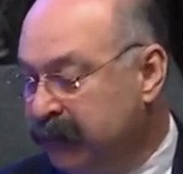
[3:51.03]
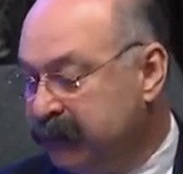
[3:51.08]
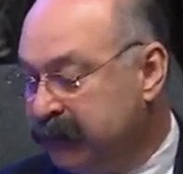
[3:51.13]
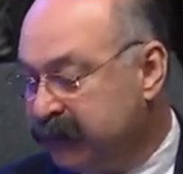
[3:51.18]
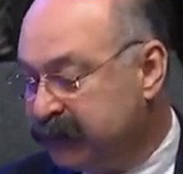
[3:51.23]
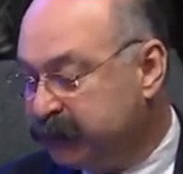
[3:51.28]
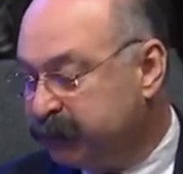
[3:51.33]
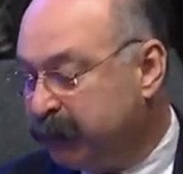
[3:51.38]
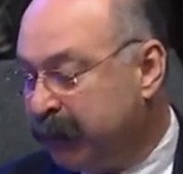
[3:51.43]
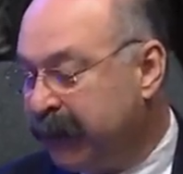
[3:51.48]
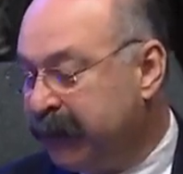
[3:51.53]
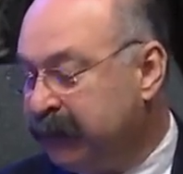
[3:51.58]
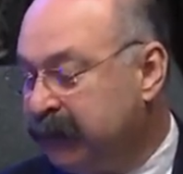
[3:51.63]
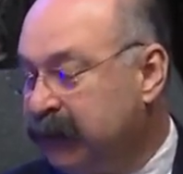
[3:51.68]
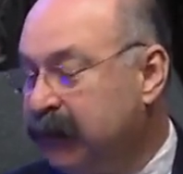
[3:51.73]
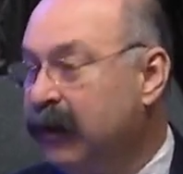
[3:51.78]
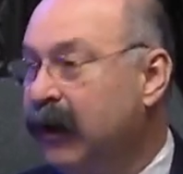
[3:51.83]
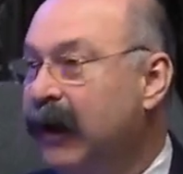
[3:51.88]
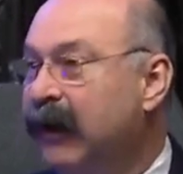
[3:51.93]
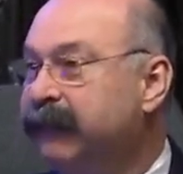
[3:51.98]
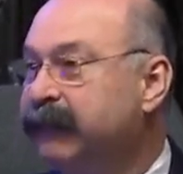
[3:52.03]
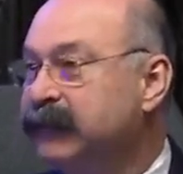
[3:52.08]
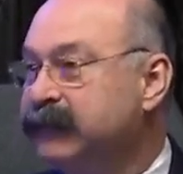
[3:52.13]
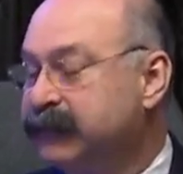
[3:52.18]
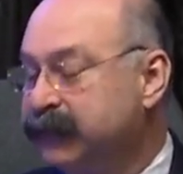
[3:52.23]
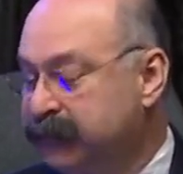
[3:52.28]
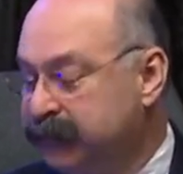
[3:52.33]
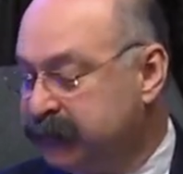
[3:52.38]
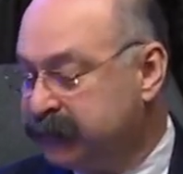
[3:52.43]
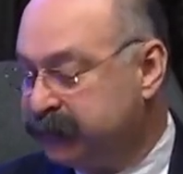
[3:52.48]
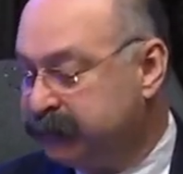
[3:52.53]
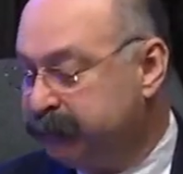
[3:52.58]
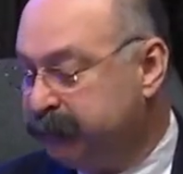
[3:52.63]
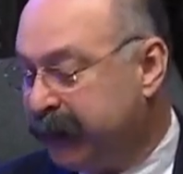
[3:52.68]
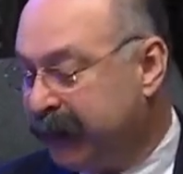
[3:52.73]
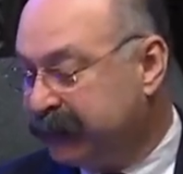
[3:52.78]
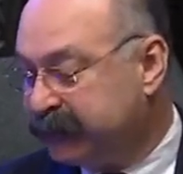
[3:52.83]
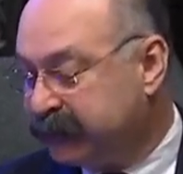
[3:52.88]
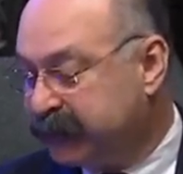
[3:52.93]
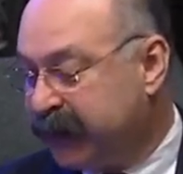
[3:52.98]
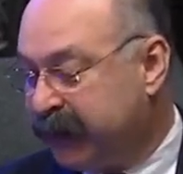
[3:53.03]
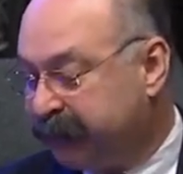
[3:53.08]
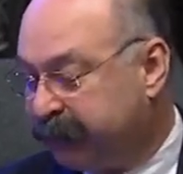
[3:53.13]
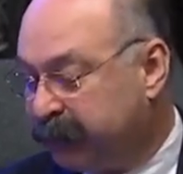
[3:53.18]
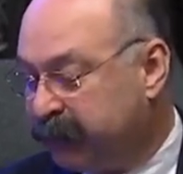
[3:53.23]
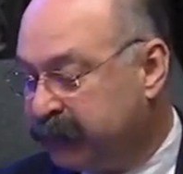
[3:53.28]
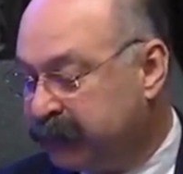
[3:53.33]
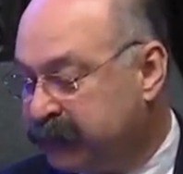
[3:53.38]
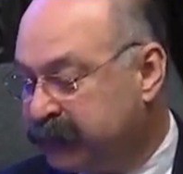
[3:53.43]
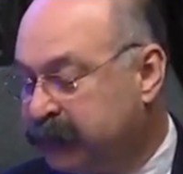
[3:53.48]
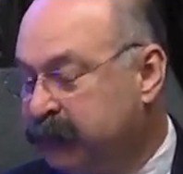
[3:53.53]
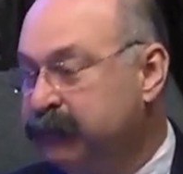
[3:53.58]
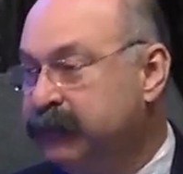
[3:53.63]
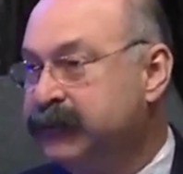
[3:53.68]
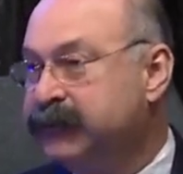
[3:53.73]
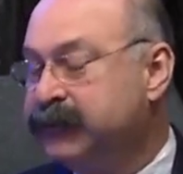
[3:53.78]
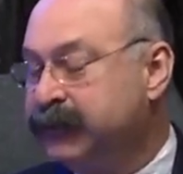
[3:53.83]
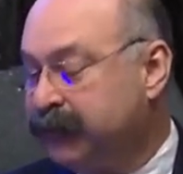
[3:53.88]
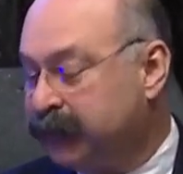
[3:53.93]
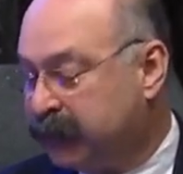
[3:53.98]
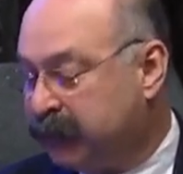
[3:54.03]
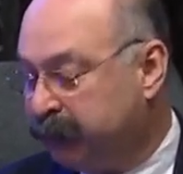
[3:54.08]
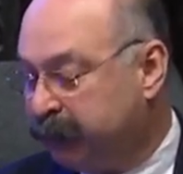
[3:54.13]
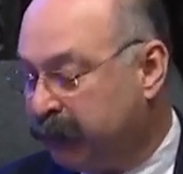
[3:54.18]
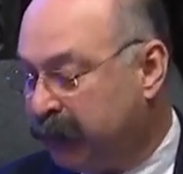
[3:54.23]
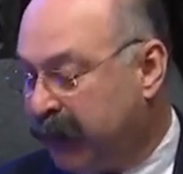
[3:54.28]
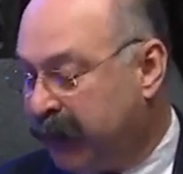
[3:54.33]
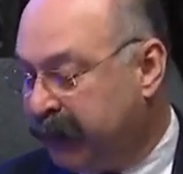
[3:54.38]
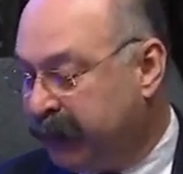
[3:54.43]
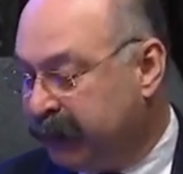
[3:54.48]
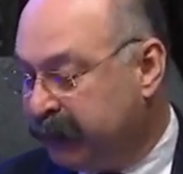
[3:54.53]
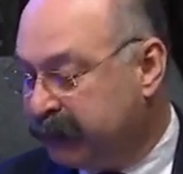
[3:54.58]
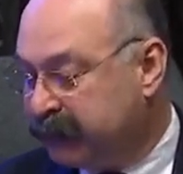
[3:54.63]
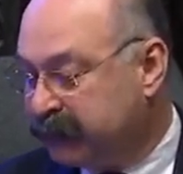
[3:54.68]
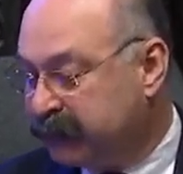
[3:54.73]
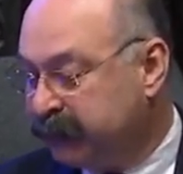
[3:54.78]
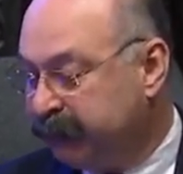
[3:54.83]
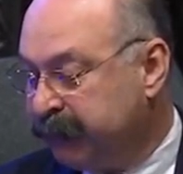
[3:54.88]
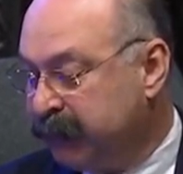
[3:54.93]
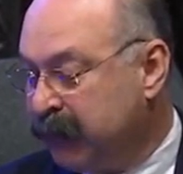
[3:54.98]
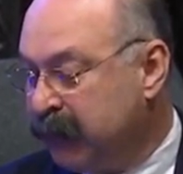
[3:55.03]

despite the officer's best efforts to ensure compliance